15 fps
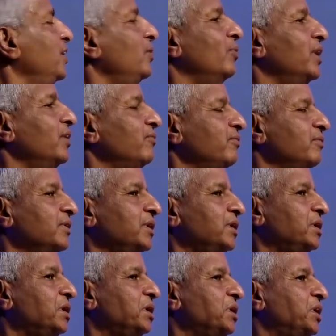Even if
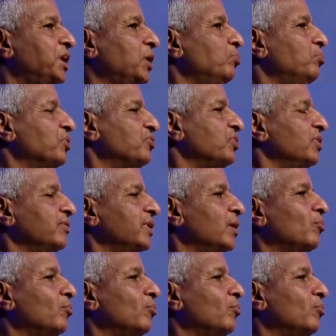10% of